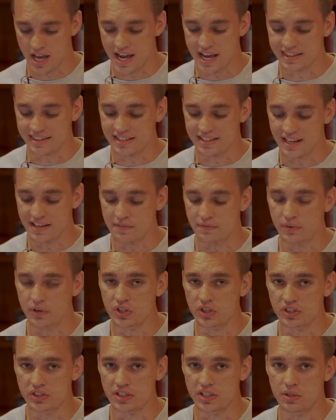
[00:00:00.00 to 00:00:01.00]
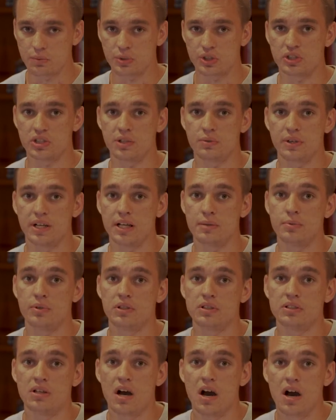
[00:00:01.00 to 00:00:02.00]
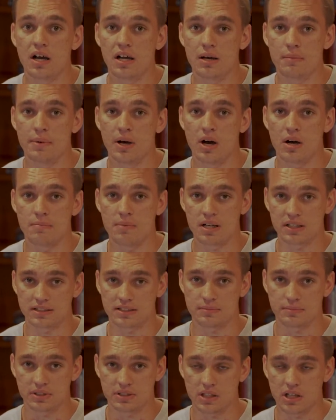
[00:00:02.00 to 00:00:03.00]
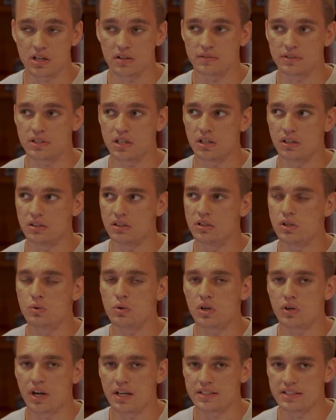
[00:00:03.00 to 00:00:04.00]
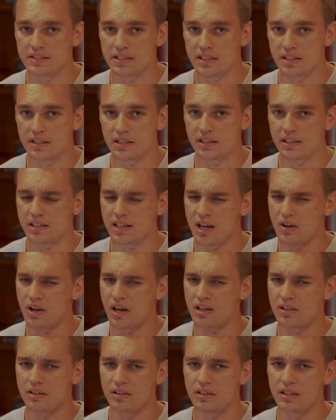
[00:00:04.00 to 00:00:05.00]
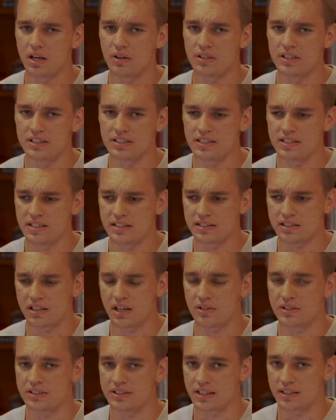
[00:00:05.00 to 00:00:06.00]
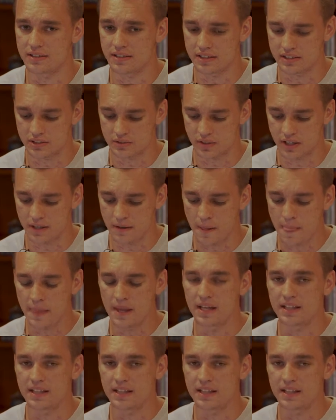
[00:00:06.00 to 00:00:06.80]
And the diversity, which they were able to talk about amongst themselves, look what Christ did. Look how he did this. Look how he said this, right?